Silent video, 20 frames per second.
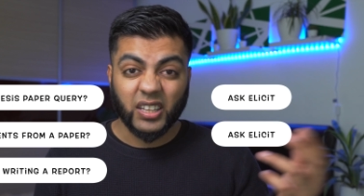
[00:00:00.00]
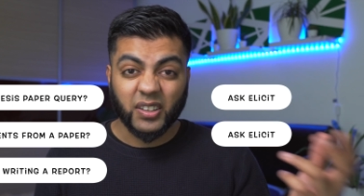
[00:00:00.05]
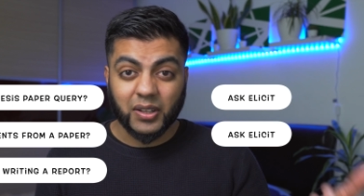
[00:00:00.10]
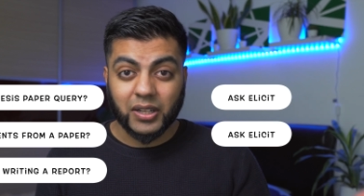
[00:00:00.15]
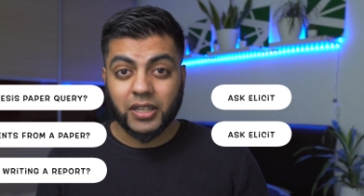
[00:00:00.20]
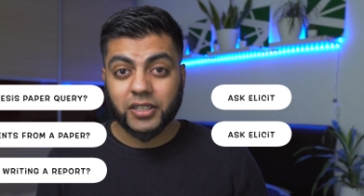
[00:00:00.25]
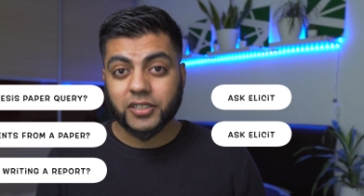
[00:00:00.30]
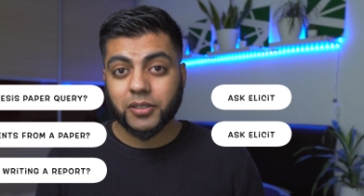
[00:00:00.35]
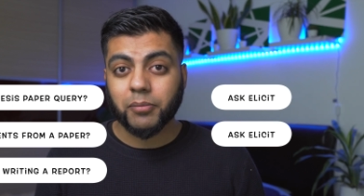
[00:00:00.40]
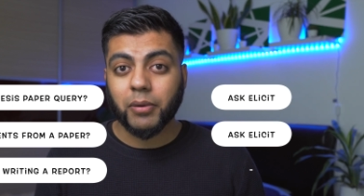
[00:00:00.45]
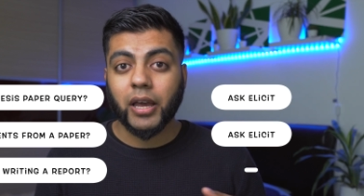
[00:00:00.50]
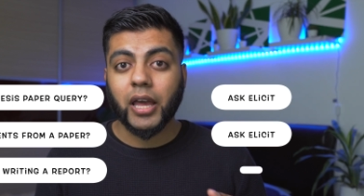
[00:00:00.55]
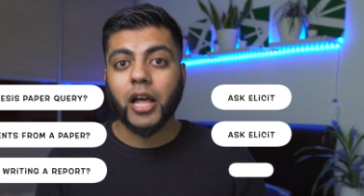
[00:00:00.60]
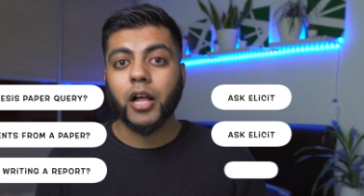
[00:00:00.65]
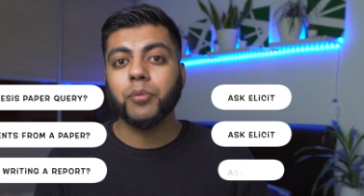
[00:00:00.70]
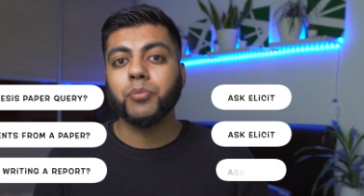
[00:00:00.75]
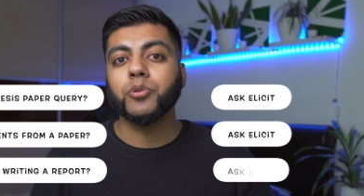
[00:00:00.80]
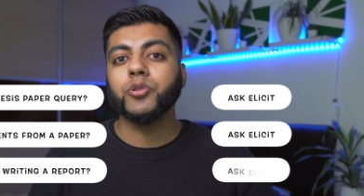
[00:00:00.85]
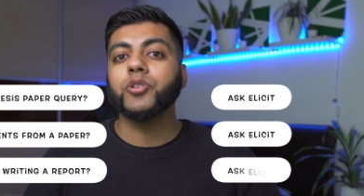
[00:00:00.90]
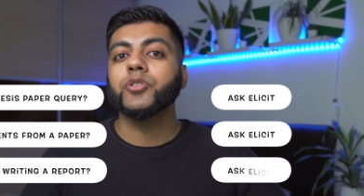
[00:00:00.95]
Elicit might
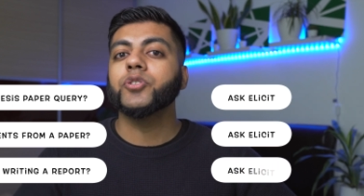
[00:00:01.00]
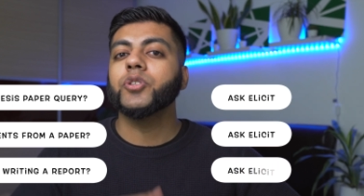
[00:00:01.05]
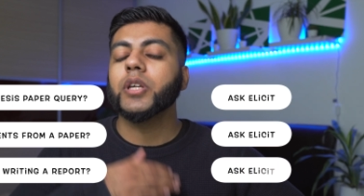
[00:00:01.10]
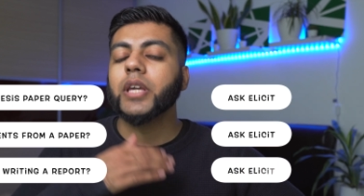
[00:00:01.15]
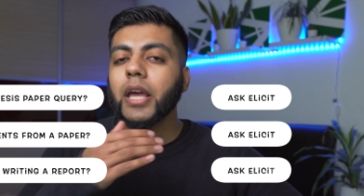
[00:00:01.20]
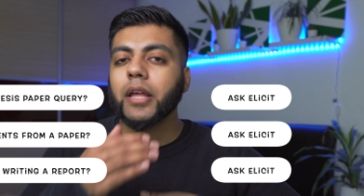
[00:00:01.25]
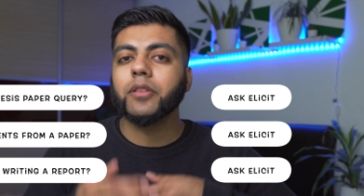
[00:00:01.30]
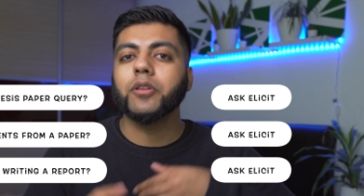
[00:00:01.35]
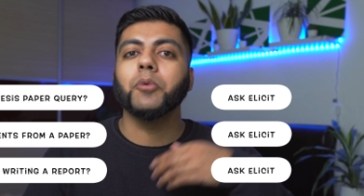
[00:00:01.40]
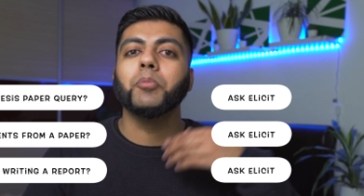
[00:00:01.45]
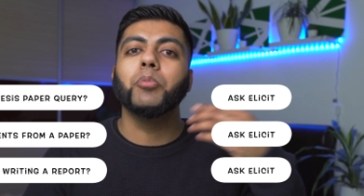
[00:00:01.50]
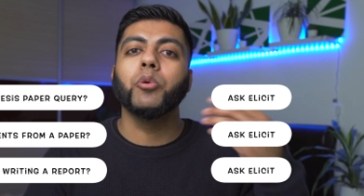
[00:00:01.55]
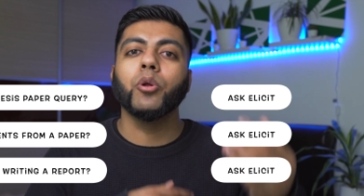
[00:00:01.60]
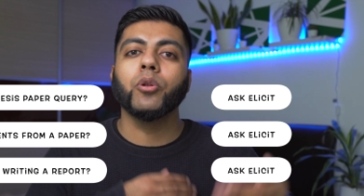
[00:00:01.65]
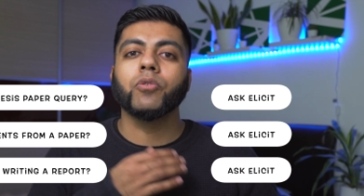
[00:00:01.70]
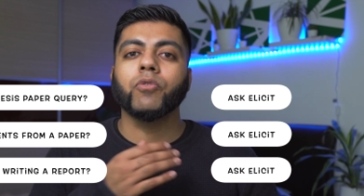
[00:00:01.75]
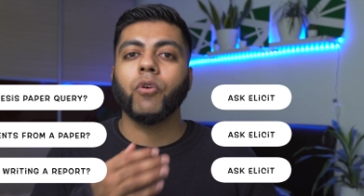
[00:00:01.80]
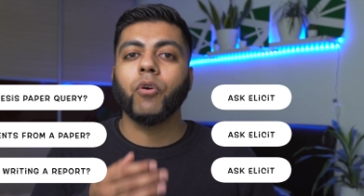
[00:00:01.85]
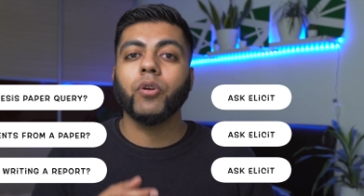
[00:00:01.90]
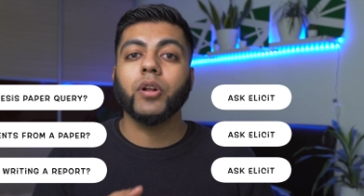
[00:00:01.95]
help you just to get the
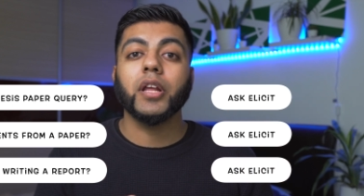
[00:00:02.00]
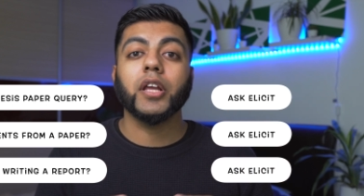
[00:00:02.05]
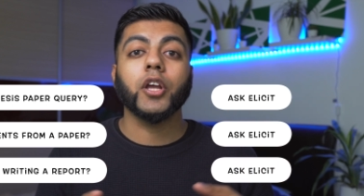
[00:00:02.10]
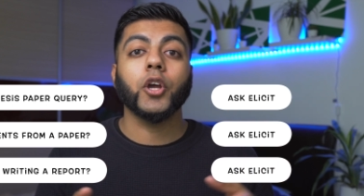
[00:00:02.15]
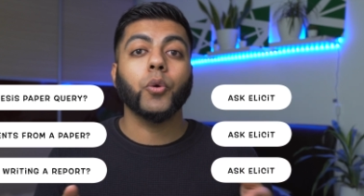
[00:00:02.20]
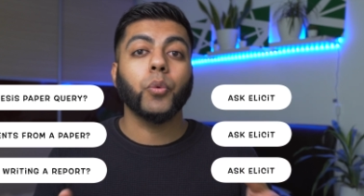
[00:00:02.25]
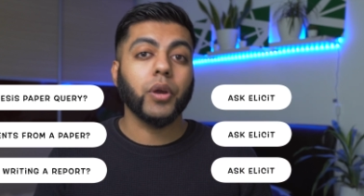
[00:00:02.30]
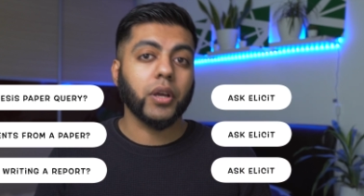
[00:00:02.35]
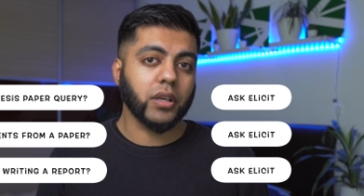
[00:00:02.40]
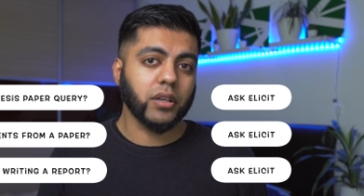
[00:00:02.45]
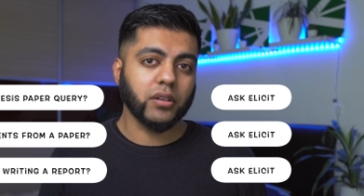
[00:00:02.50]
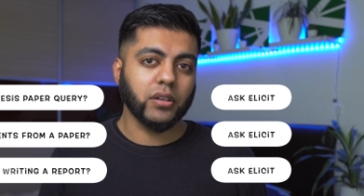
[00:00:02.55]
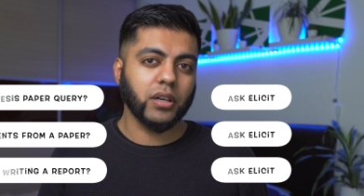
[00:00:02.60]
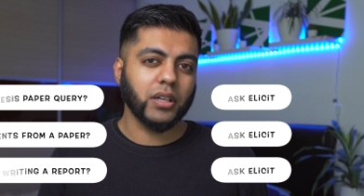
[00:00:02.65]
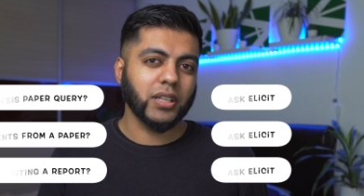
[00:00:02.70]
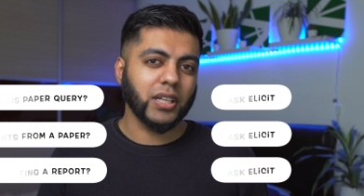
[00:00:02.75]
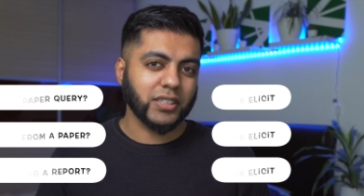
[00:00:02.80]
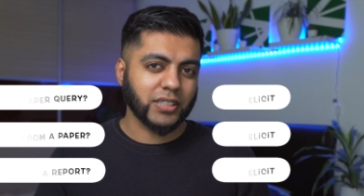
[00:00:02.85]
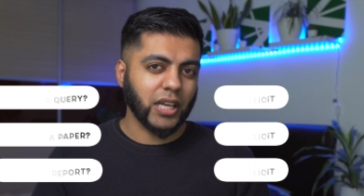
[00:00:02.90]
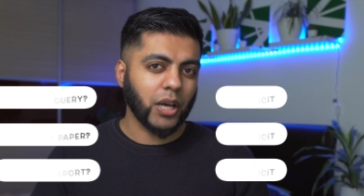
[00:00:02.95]
ball rolling quicker.
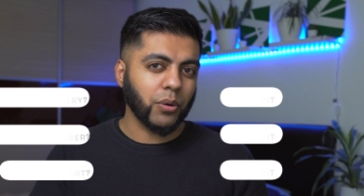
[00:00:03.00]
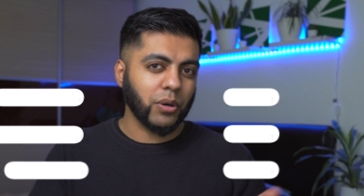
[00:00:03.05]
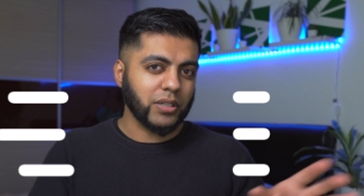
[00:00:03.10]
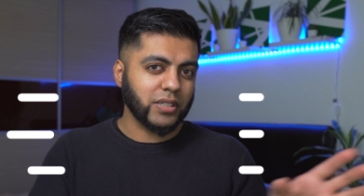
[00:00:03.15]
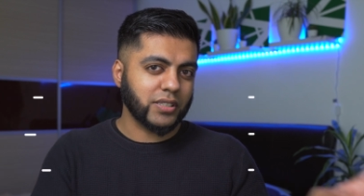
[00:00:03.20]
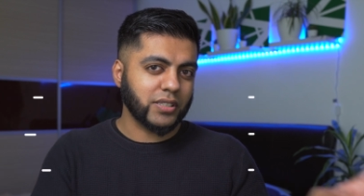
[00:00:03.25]
And that's how I